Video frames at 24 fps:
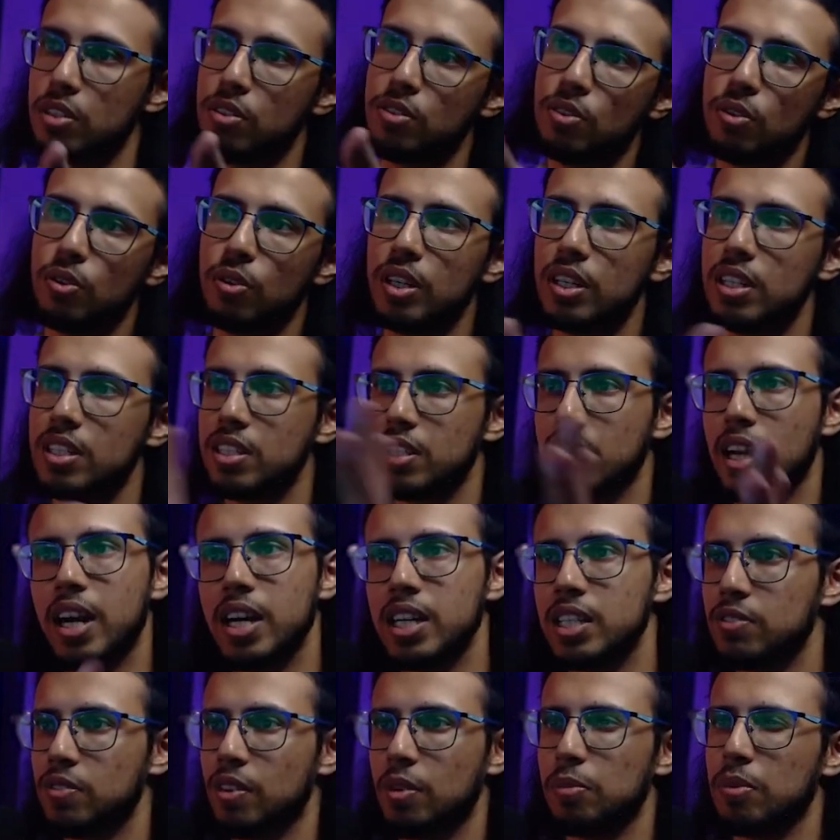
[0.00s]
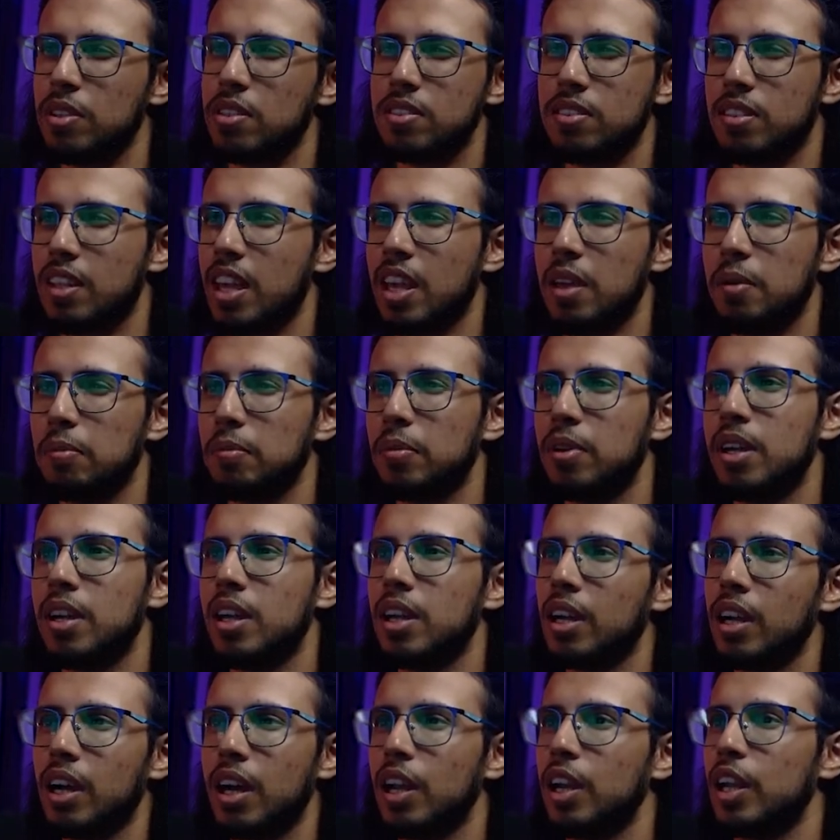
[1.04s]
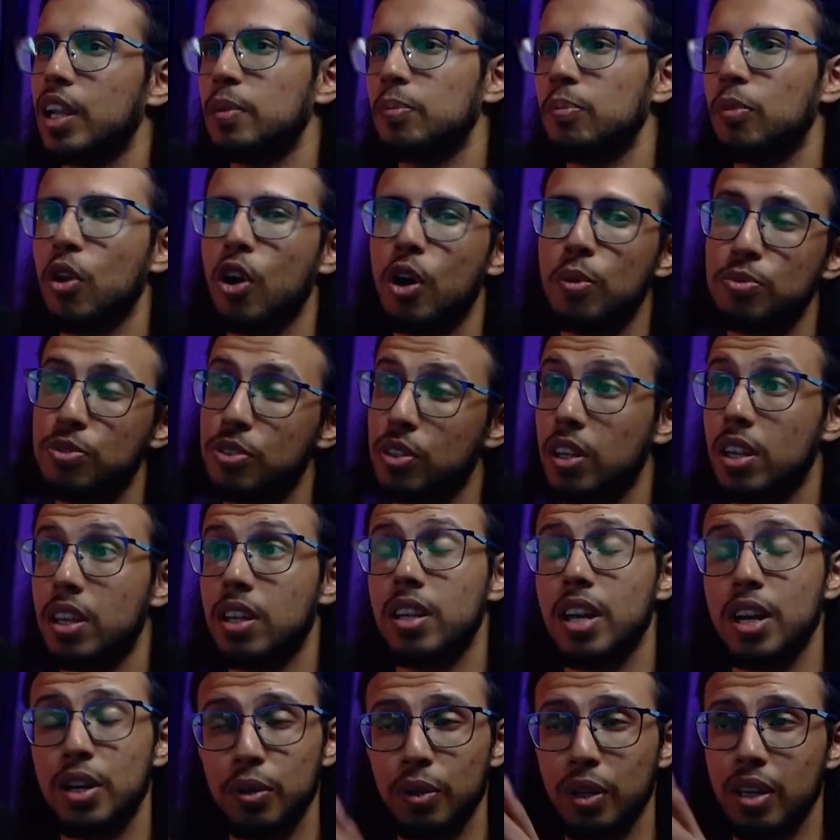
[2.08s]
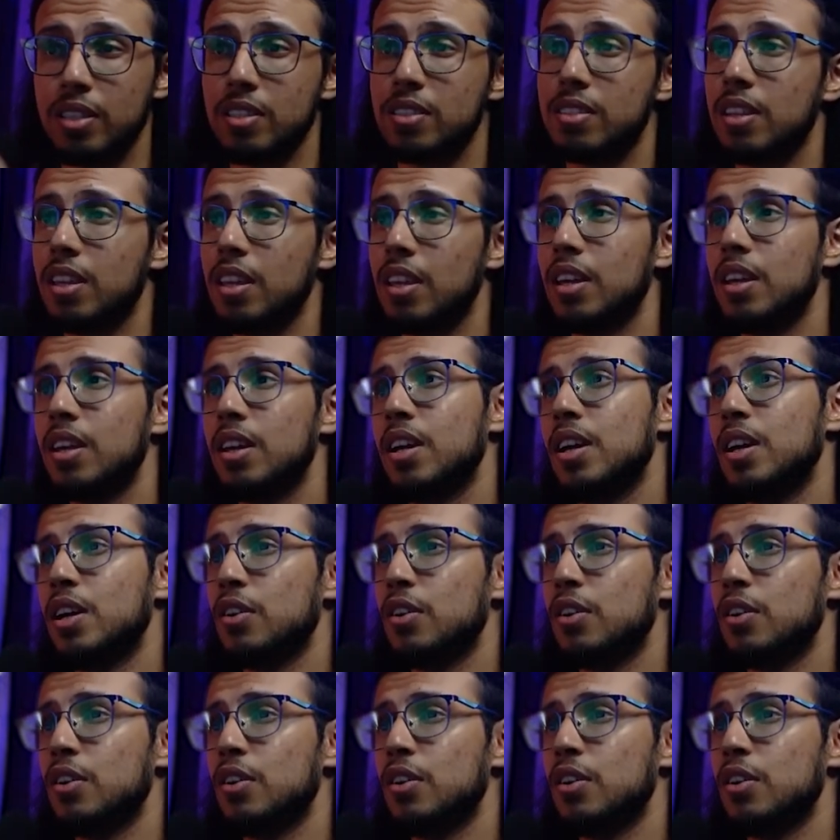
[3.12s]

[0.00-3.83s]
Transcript: So it starts from the same color blob screen, and you can see